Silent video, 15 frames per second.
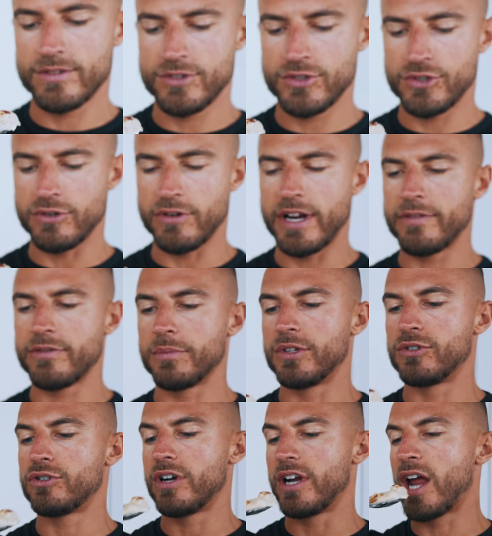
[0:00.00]
Straight from
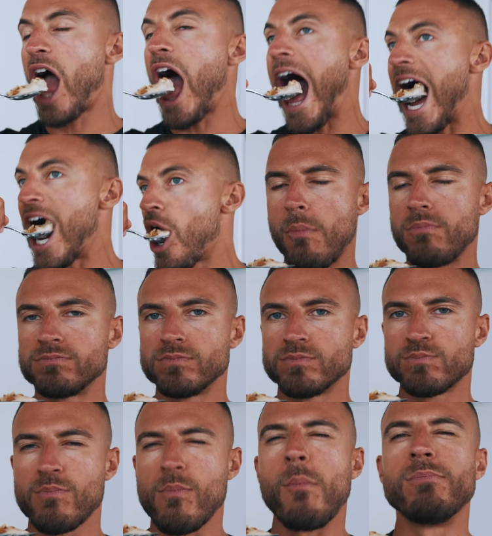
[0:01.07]
the tray.
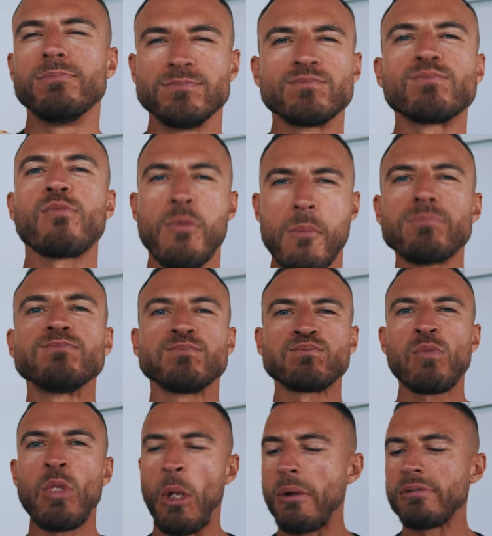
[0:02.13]
Mm.
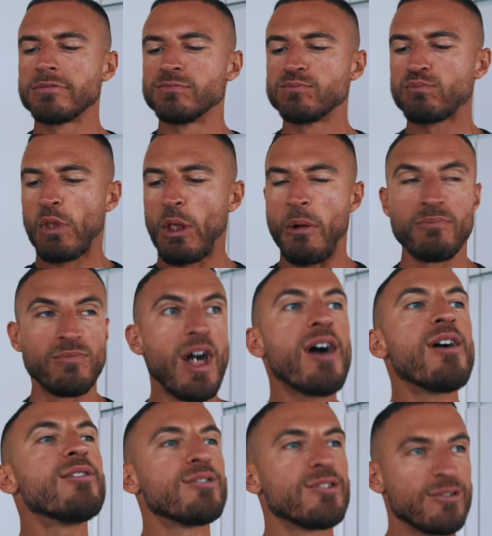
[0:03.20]

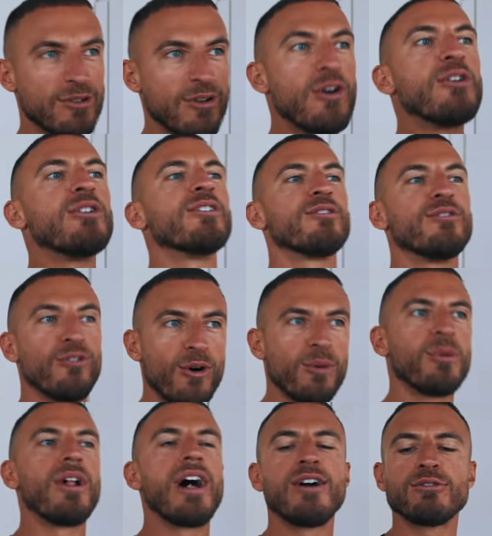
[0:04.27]
That is as good as
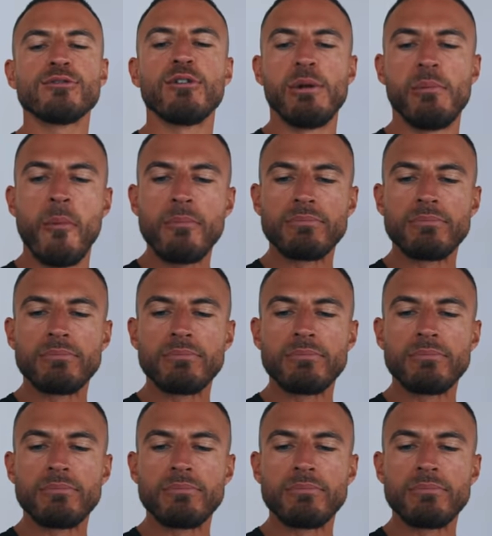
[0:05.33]
normal ice cream.